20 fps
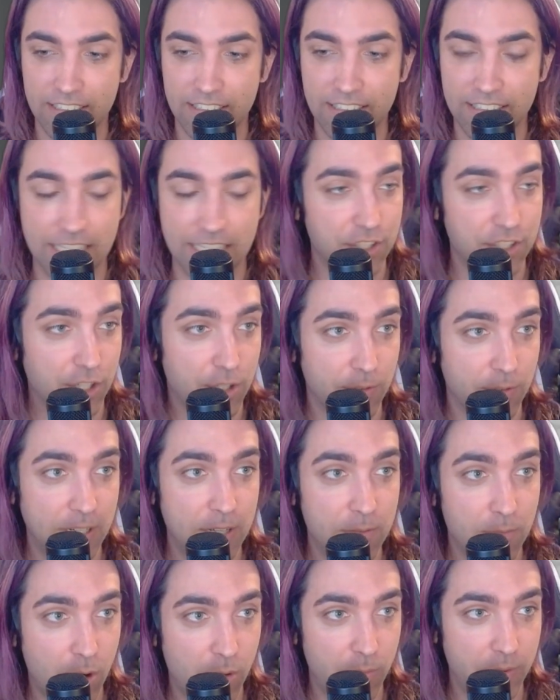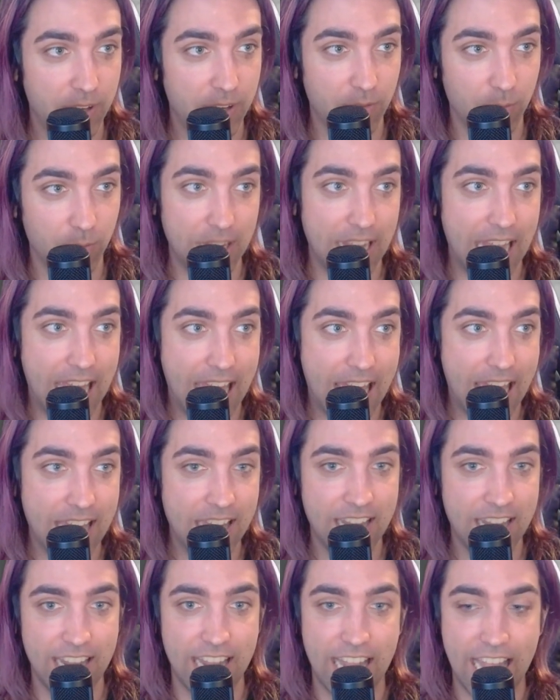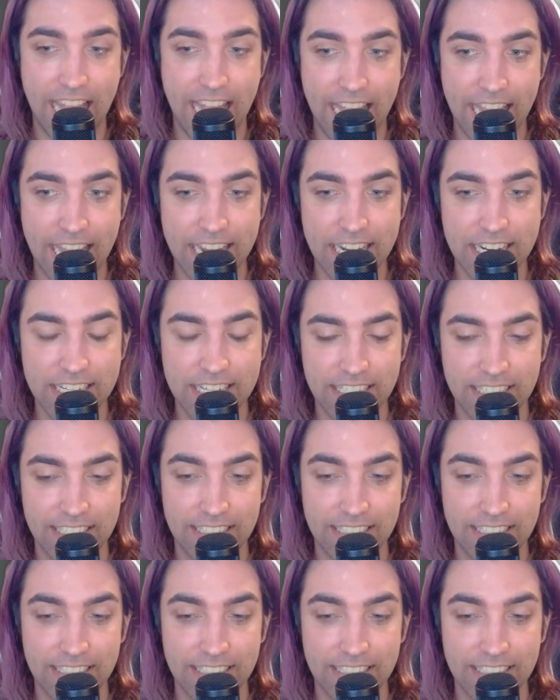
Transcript: Delta Green moment we had, and